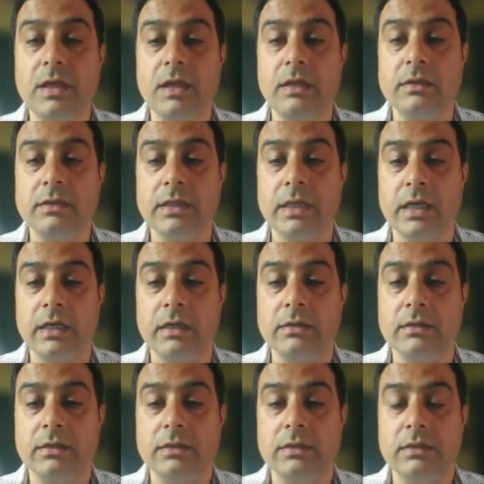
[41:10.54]
the
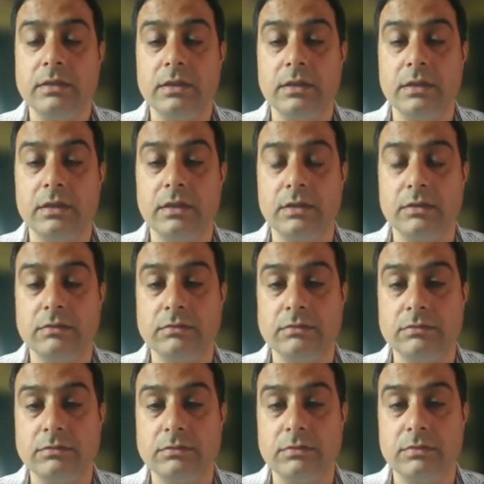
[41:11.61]

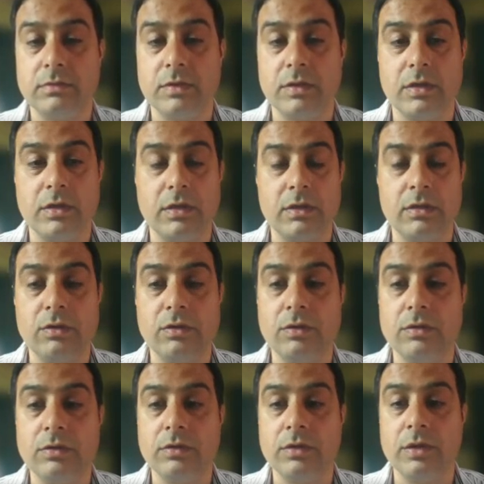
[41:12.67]
um, uh,
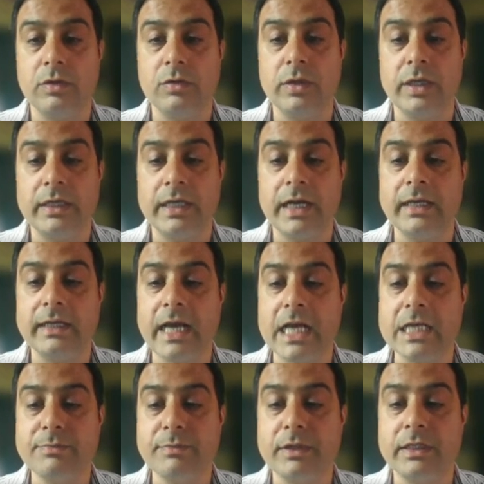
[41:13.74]
entire
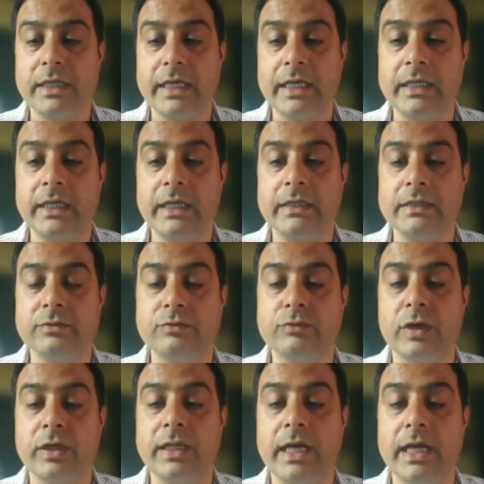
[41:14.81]
catchment, the area is
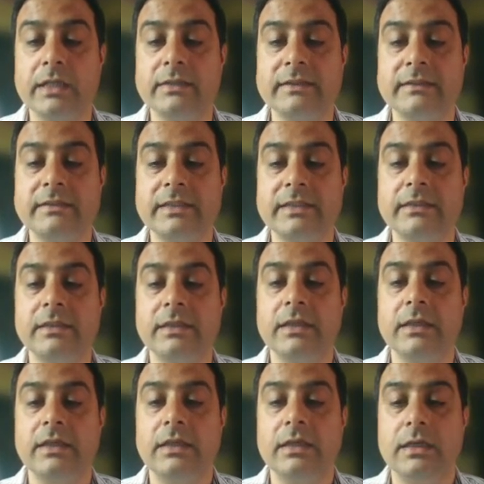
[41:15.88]

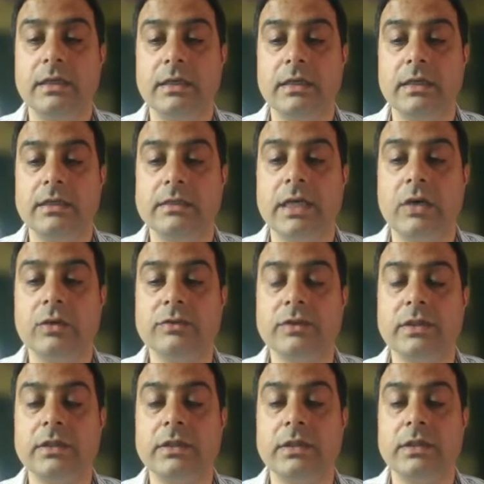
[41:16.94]

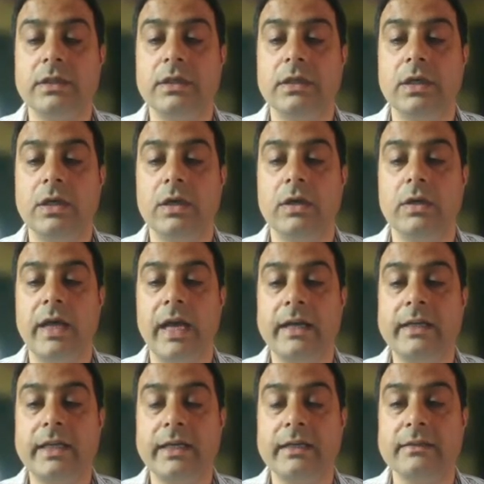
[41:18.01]
1,16,000
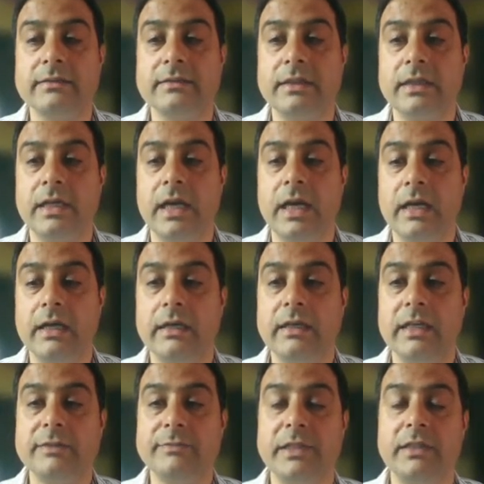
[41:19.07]
hectares, and
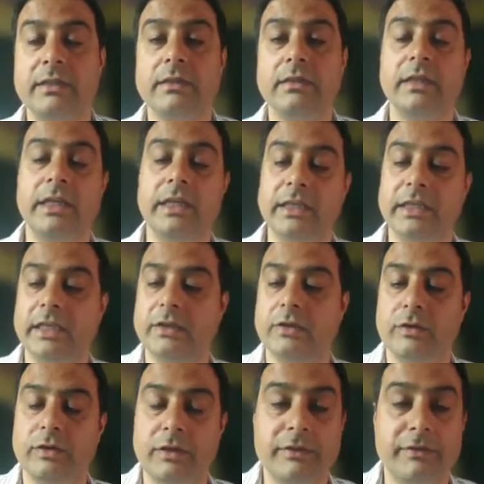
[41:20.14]
it has been
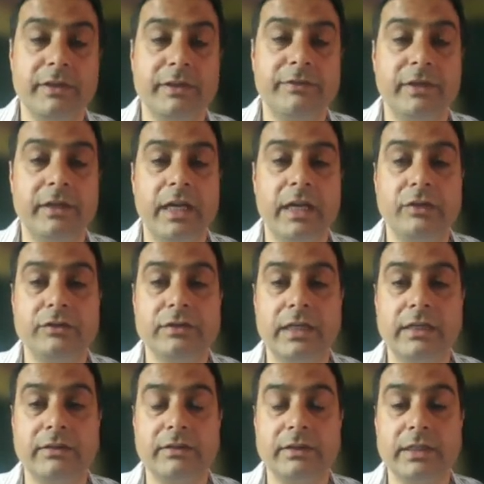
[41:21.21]
delineated into different land use
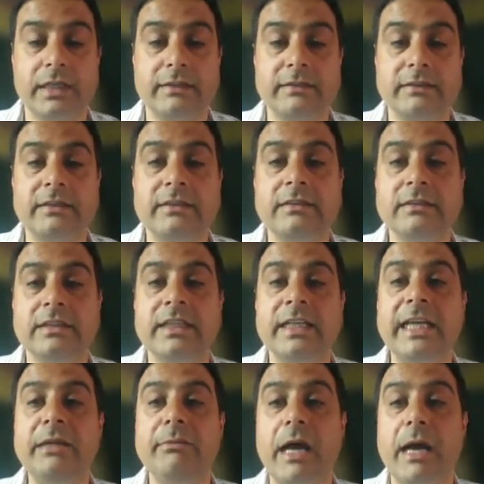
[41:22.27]
land cover classes. This is the
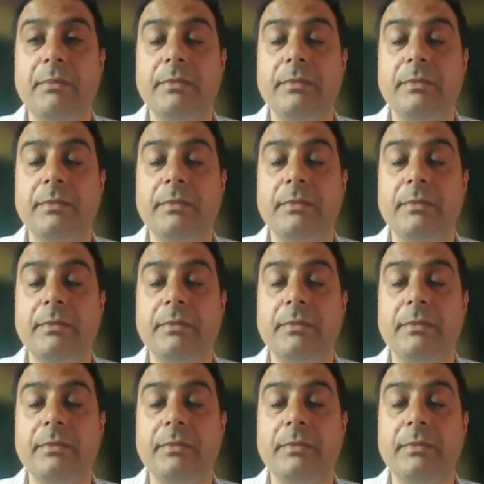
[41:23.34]
green